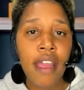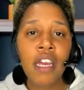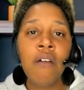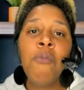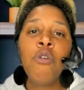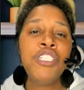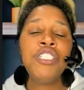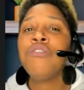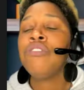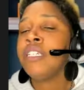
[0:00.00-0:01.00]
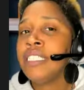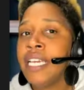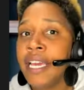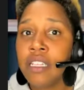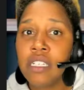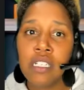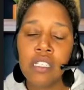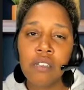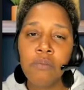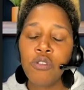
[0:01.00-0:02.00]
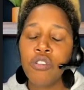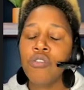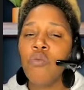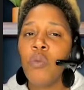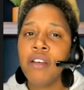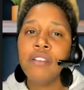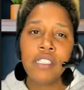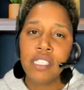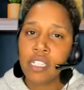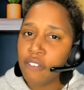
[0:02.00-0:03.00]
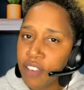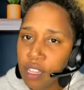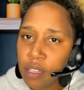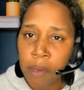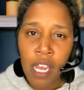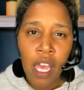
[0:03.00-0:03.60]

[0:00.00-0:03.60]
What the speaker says: Emotional intelligence, emotional wellness and development.